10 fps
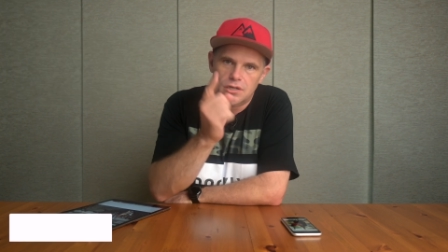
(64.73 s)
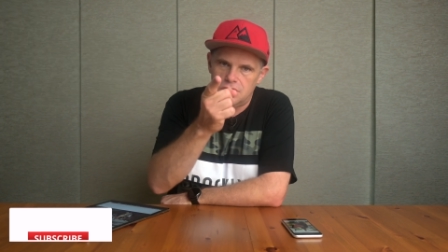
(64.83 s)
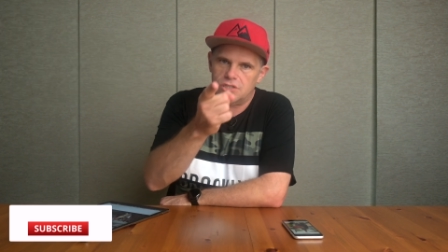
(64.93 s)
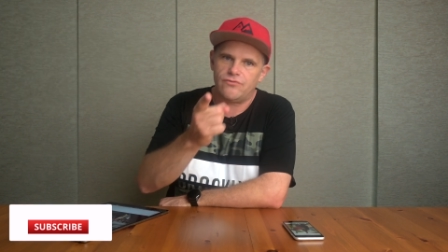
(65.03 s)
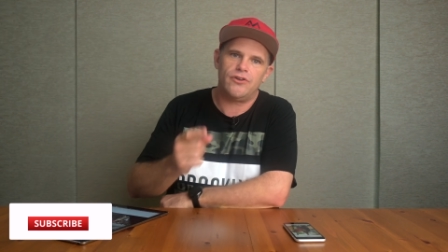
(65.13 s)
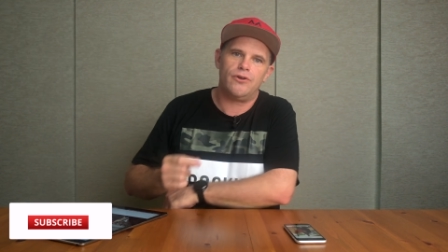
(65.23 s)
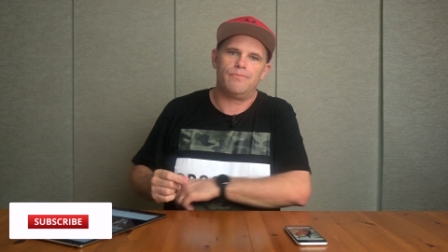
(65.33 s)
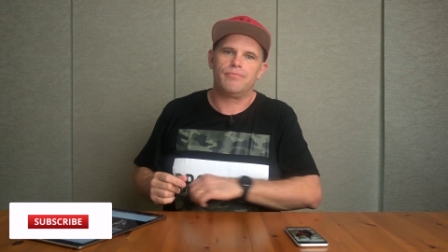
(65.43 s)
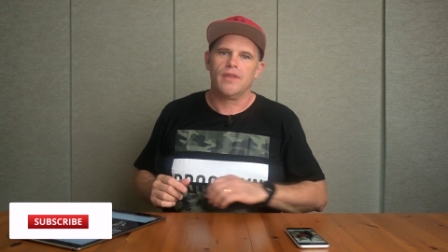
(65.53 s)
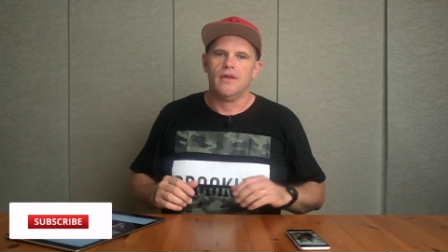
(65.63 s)
just for you.
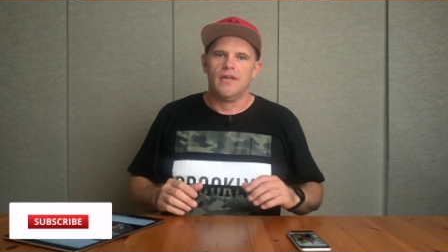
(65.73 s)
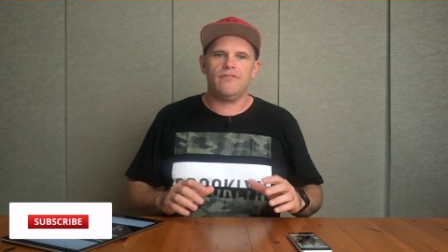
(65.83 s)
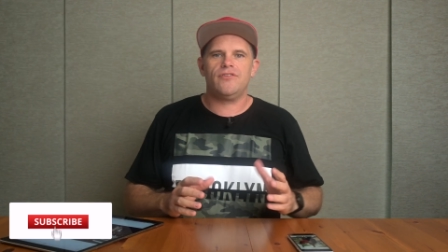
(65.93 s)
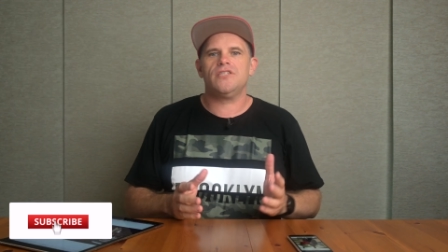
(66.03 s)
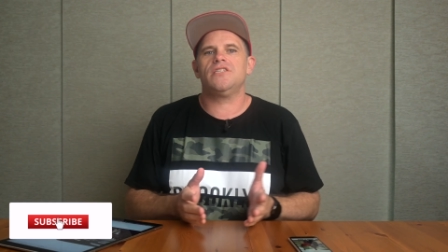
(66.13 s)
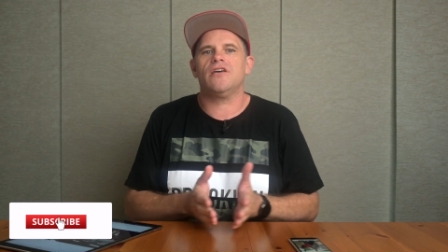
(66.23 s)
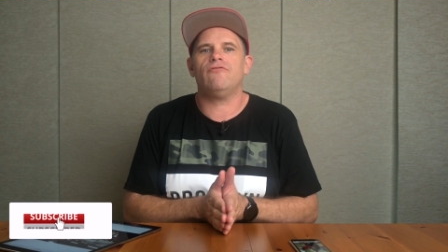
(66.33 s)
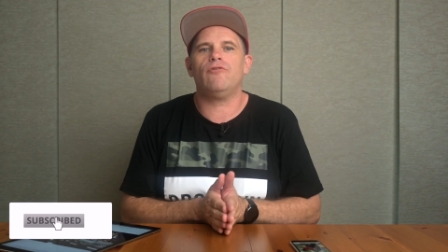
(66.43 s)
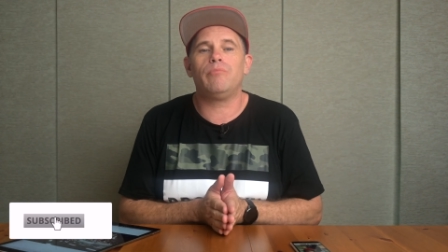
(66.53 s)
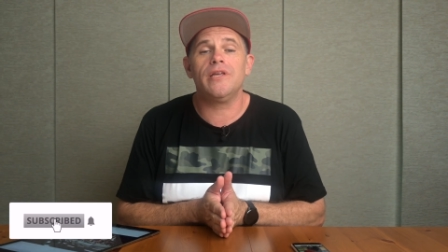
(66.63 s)
If this is
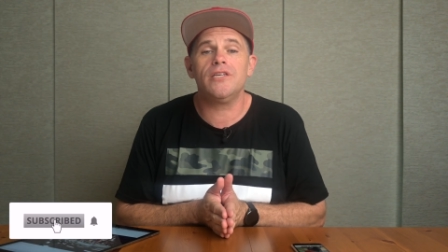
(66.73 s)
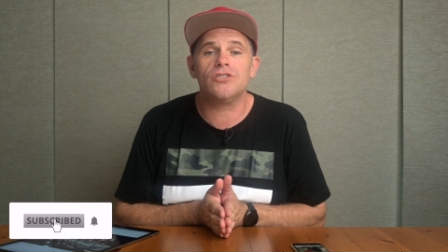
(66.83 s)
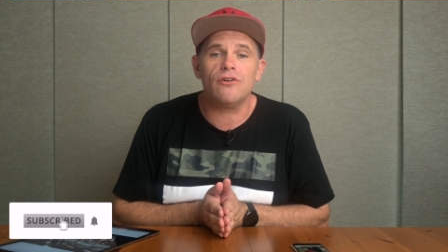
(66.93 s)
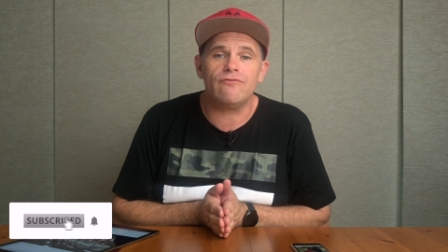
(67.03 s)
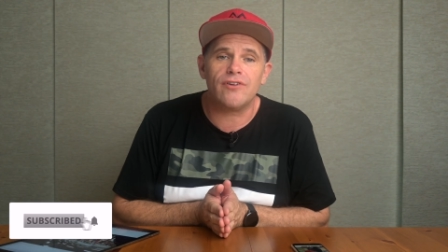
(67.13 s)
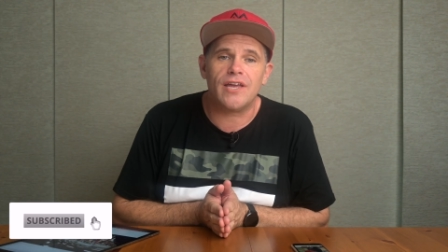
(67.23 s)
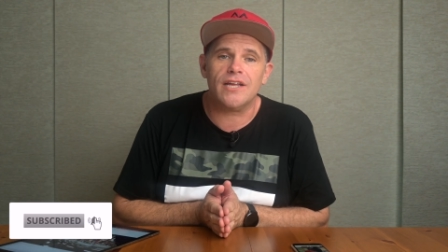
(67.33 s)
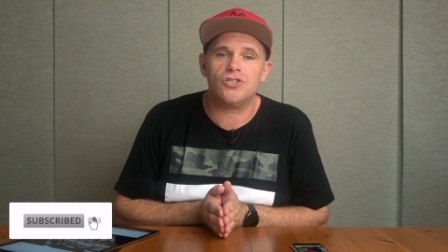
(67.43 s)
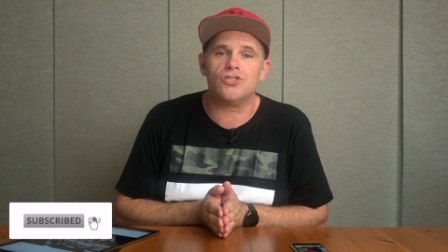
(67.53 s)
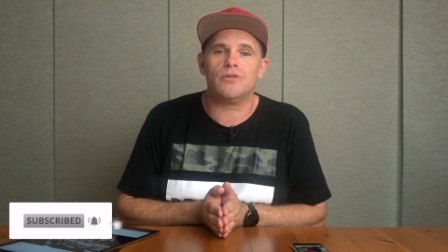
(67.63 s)
helpful, please don't
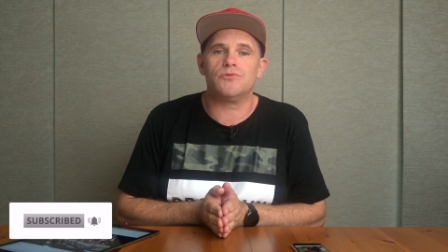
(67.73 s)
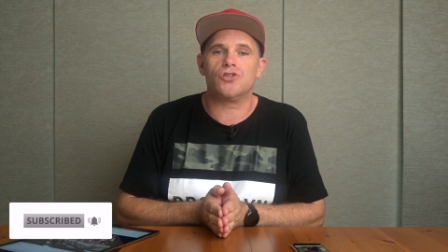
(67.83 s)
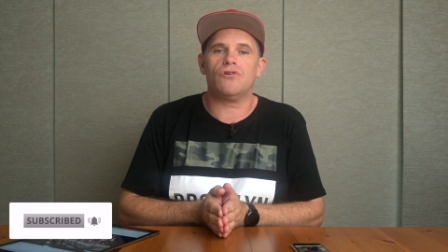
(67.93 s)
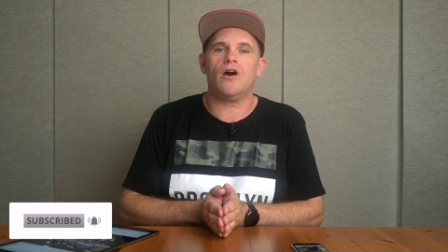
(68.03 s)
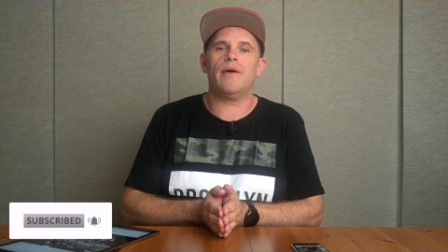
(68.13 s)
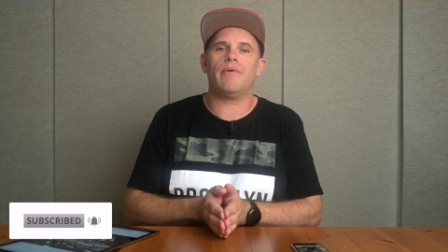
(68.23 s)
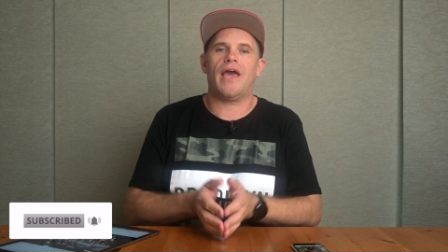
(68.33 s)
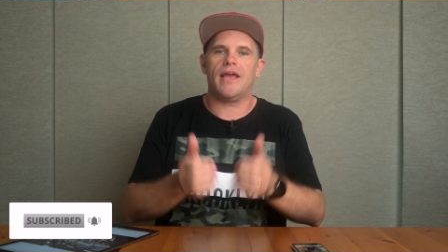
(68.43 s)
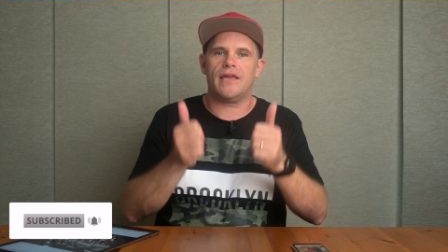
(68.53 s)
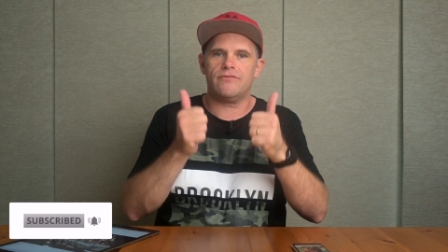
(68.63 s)
forget to subscribe
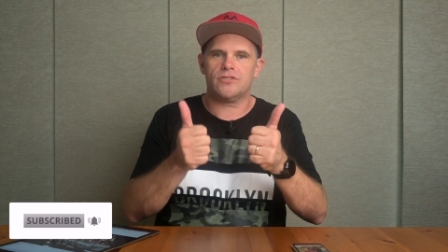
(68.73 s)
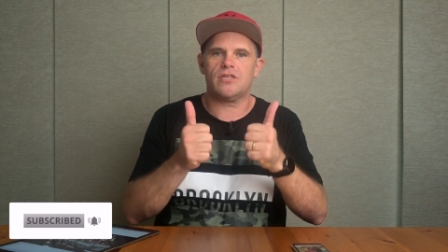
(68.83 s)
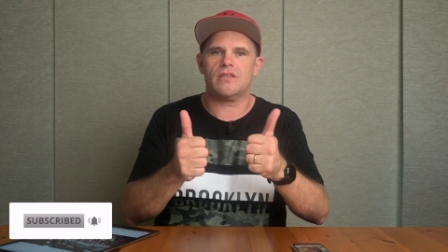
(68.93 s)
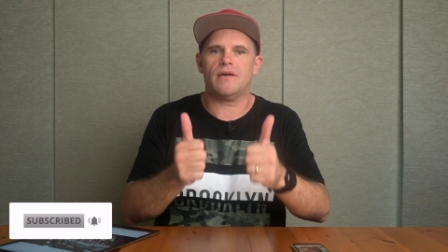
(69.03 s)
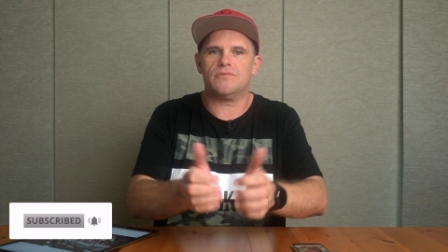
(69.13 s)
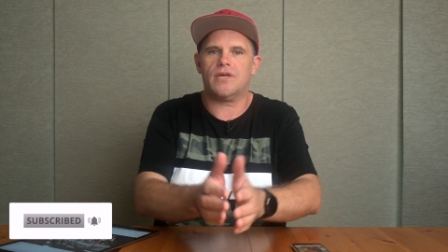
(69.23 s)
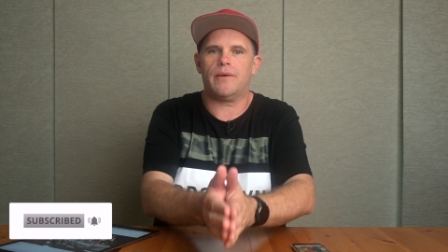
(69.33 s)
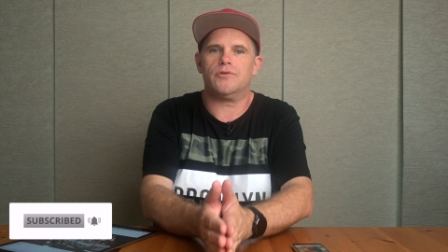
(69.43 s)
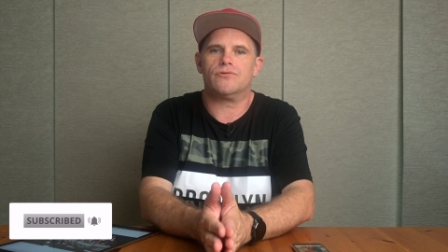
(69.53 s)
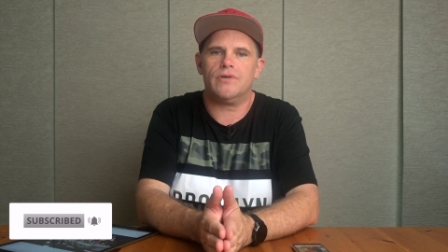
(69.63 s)
and give us a thumbs
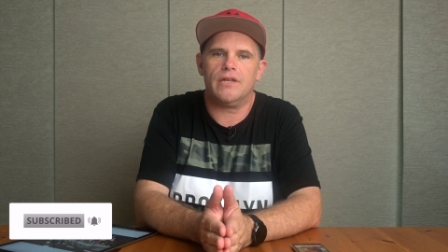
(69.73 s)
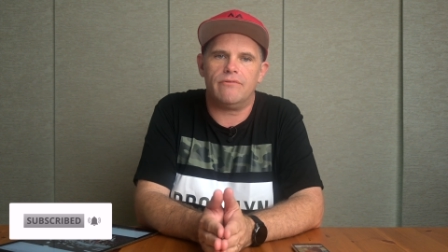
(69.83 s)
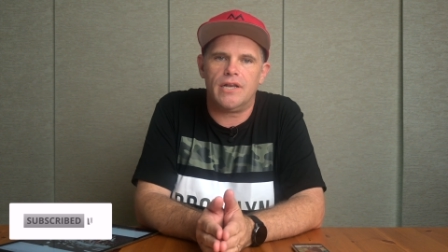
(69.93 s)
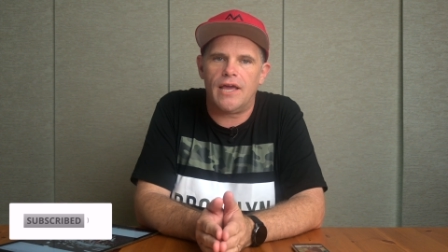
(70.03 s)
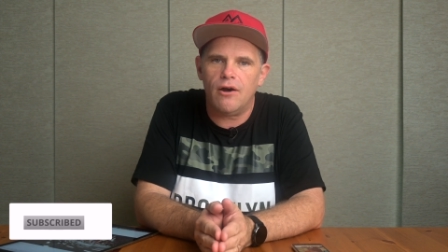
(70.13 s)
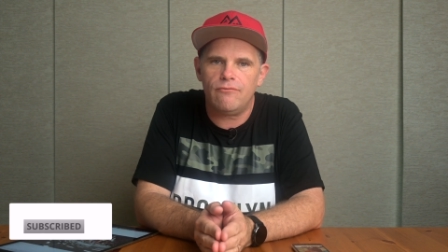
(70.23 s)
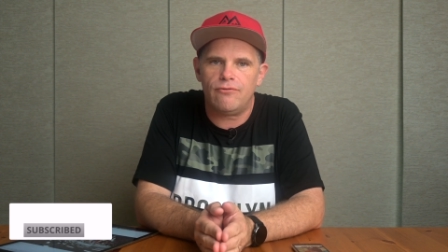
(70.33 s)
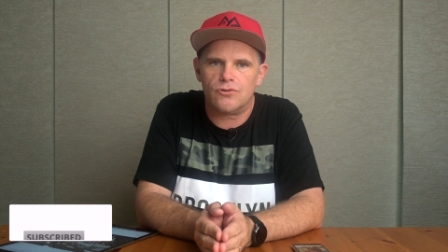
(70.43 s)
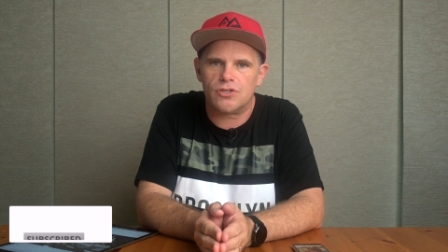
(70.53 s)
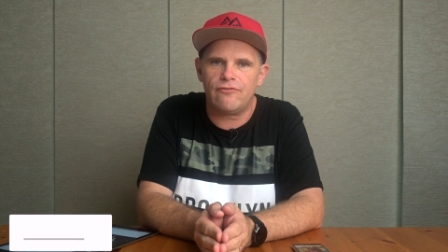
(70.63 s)
up. It's really, really
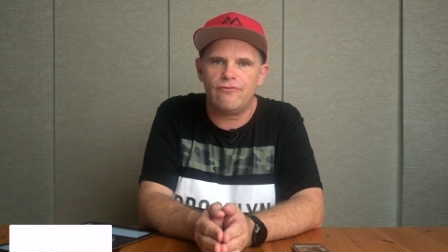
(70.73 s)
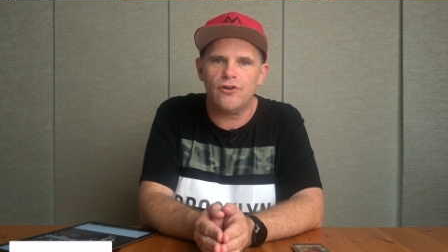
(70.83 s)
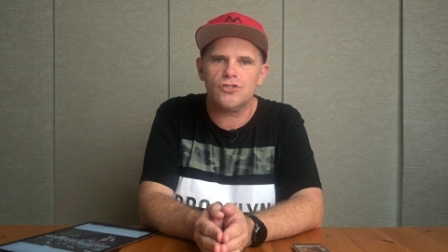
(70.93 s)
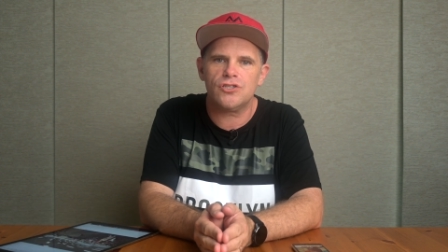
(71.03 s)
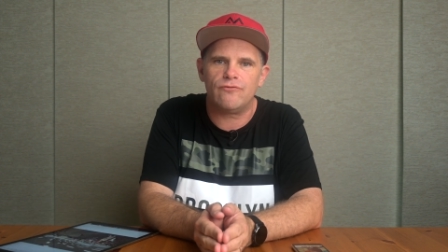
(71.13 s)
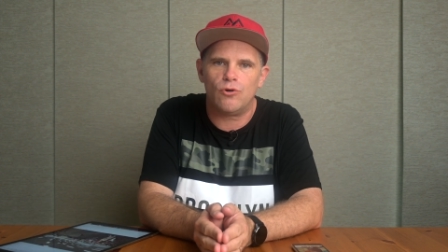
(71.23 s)
helpful. So first of